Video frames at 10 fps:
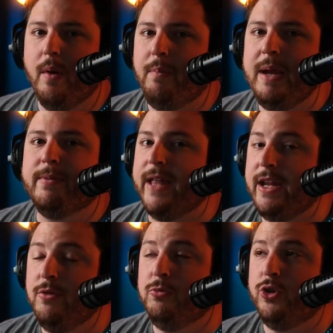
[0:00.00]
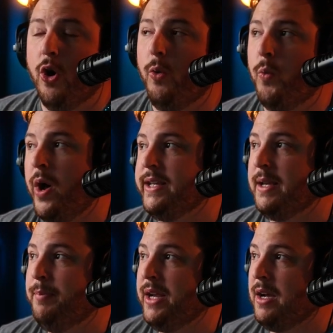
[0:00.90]
people that you don't want to
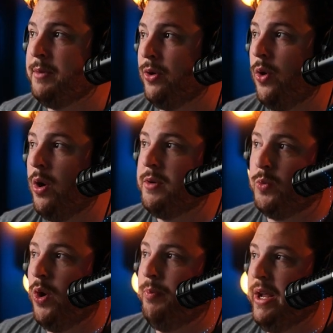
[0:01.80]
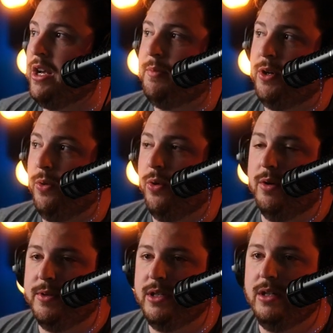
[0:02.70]
pick up your orbs will pick up your
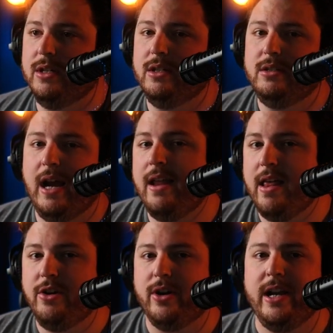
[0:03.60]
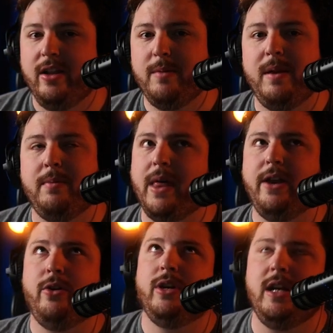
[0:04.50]
orbs. And then you're healing people that
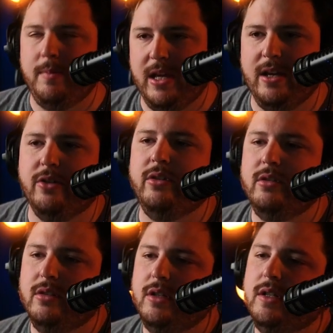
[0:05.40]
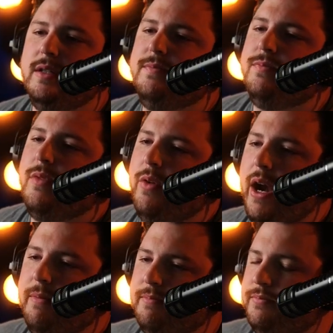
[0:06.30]
don't need to be healed,
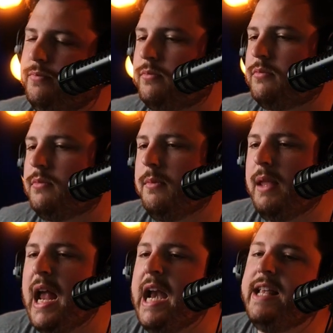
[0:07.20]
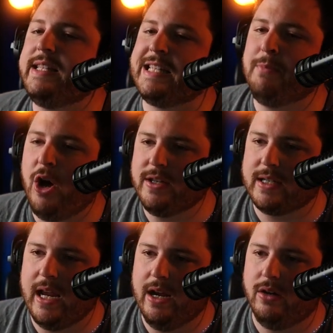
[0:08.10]
right? And in small
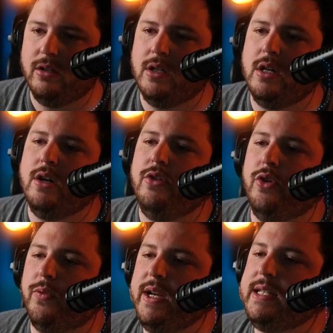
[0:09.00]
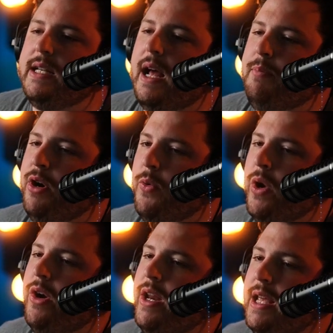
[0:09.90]
scale, the reason I put it
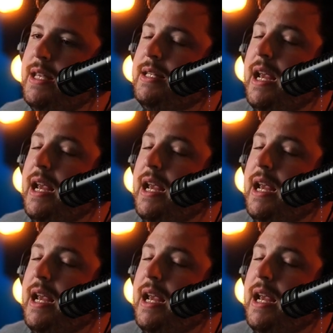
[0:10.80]
where it is,